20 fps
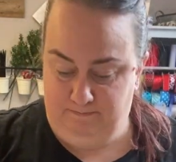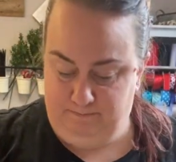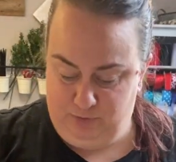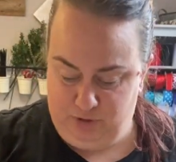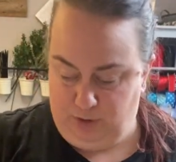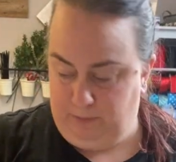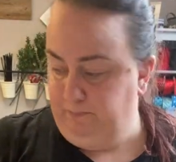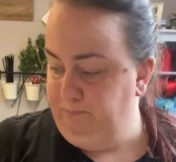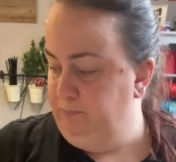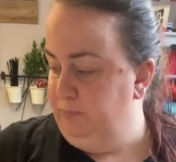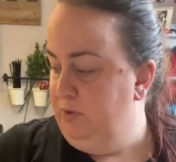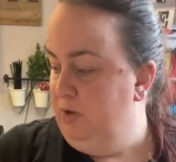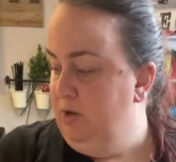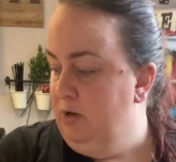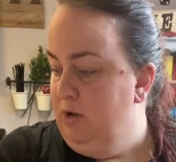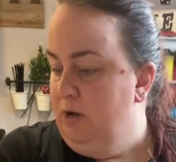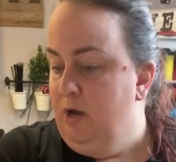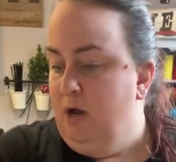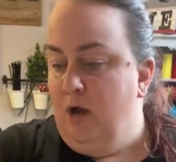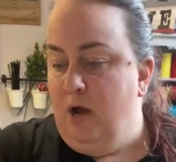So,
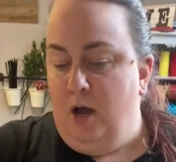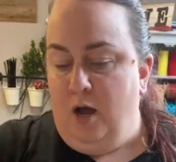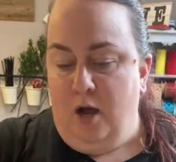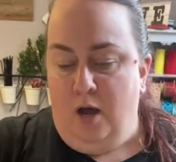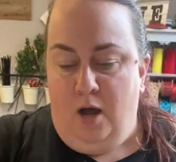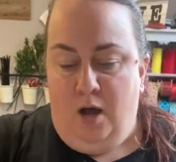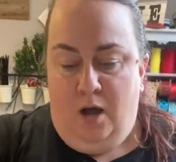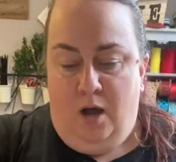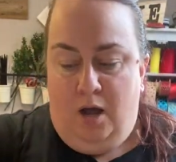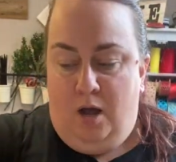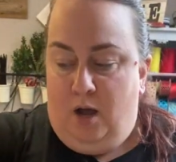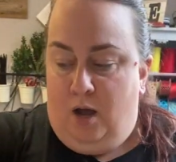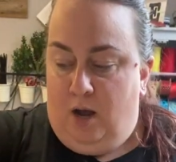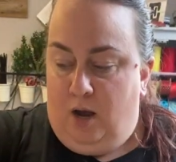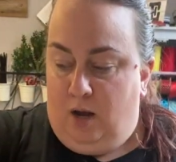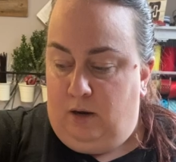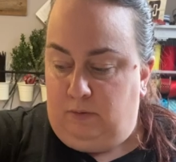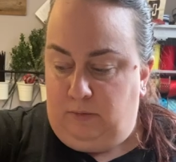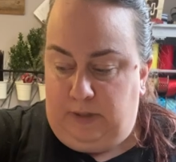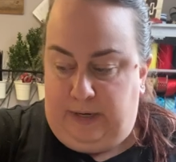
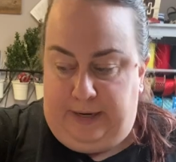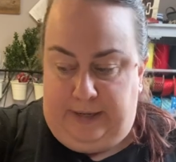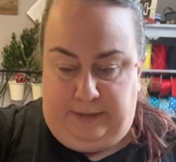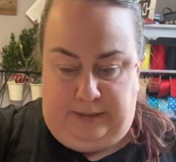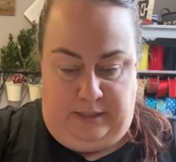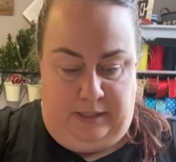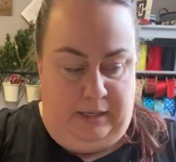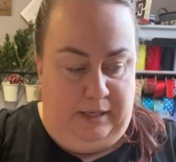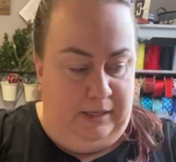all right.